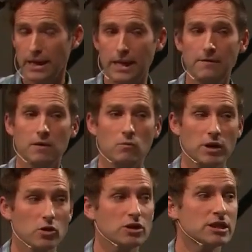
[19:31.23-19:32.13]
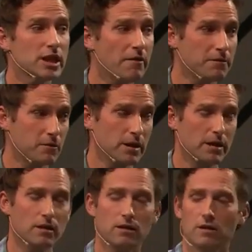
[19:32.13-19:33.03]
even when you're
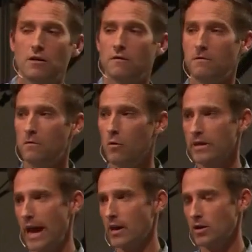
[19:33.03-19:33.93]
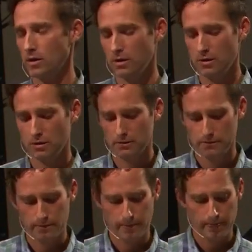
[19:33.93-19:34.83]
suffering for that good.
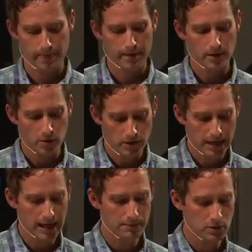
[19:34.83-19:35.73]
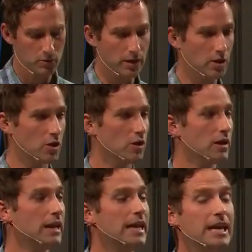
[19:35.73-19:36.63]
You keep doing
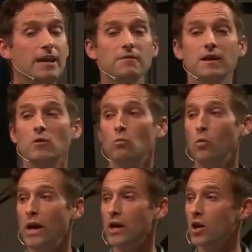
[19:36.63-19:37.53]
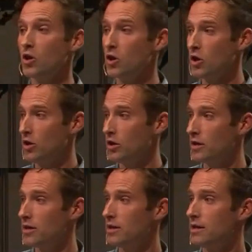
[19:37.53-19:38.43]
good even when
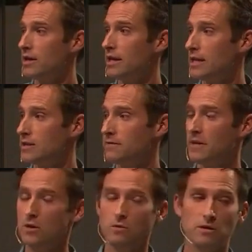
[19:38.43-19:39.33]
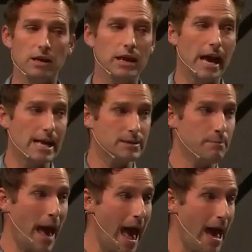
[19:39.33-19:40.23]
good is viewed as
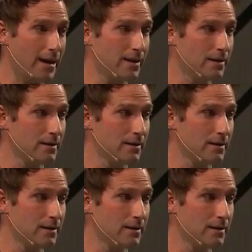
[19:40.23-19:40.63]
bad.